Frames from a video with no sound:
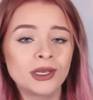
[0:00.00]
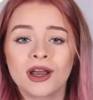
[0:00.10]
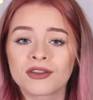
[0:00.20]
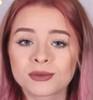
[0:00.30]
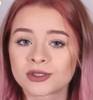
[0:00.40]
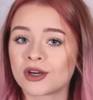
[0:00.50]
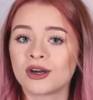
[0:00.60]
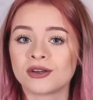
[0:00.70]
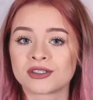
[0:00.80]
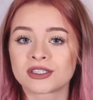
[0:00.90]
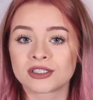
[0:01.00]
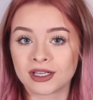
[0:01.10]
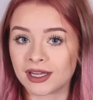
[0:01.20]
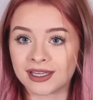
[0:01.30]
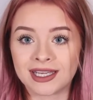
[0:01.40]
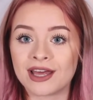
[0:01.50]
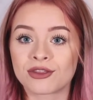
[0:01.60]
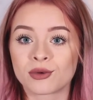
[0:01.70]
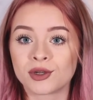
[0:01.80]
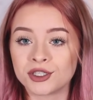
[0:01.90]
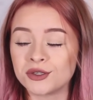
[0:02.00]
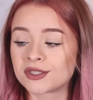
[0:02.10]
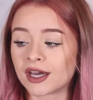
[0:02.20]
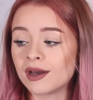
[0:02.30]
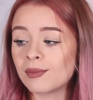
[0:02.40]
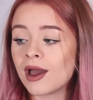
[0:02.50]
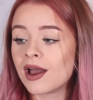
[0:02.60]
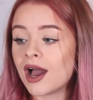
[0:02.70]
many other mascaras to like get through and use up.